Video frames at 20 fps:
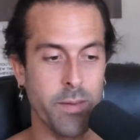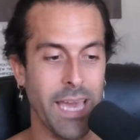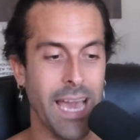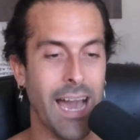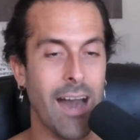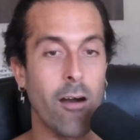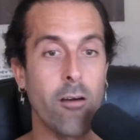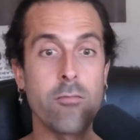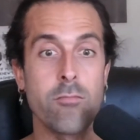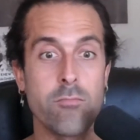be
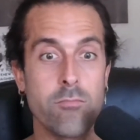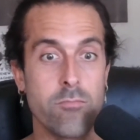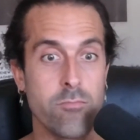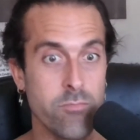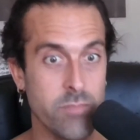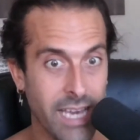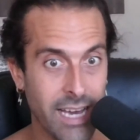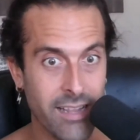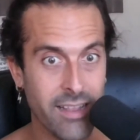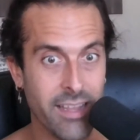out
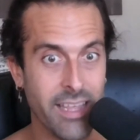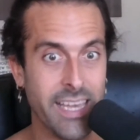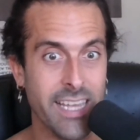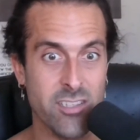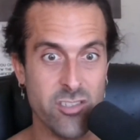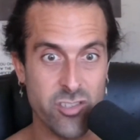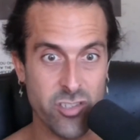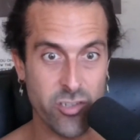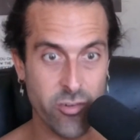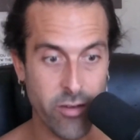yelling
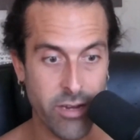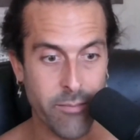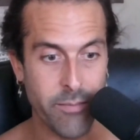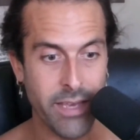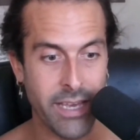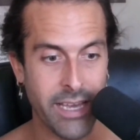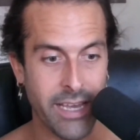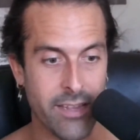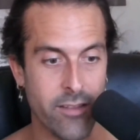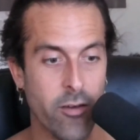and
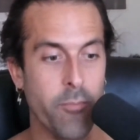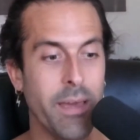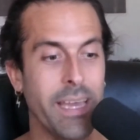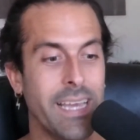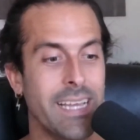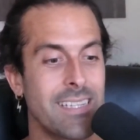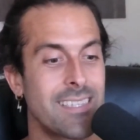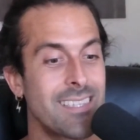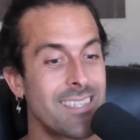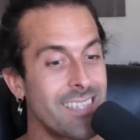screaming, and they'll
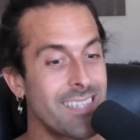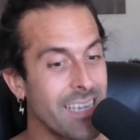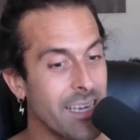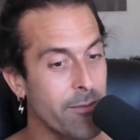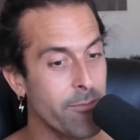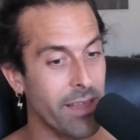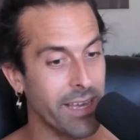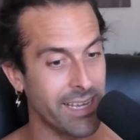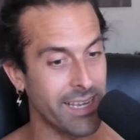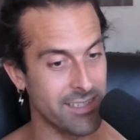make it
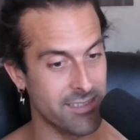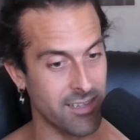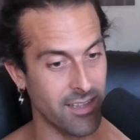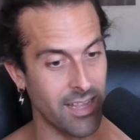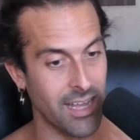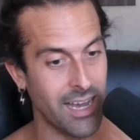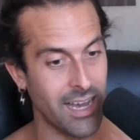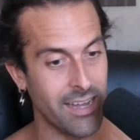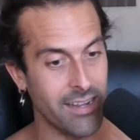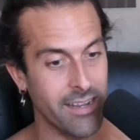seem like it's a
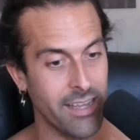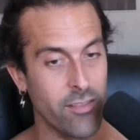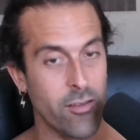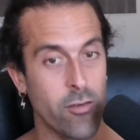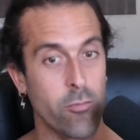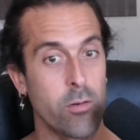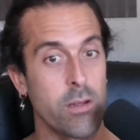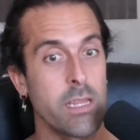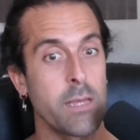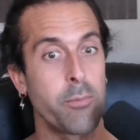lot, and
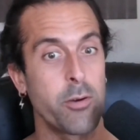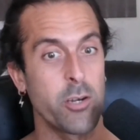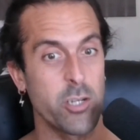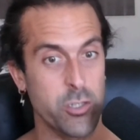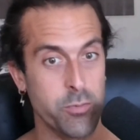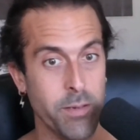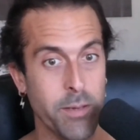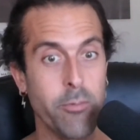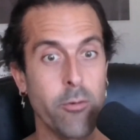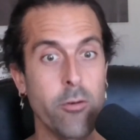they'll really
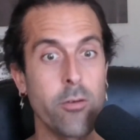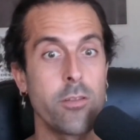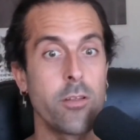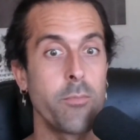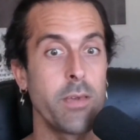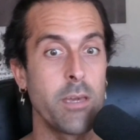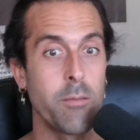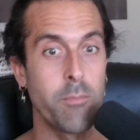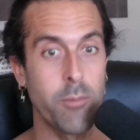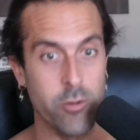push people, and they'll
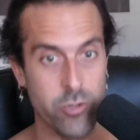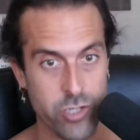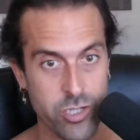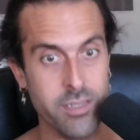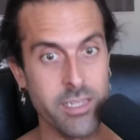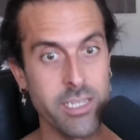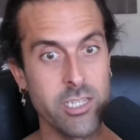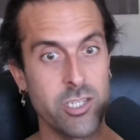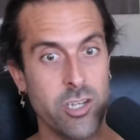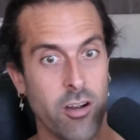be
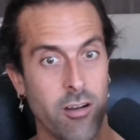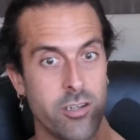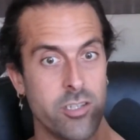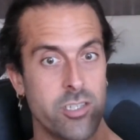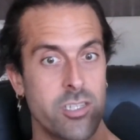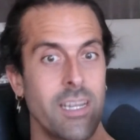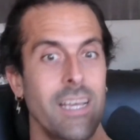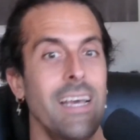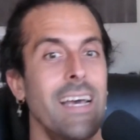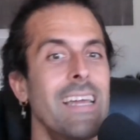emotionally
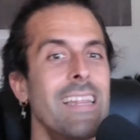charged.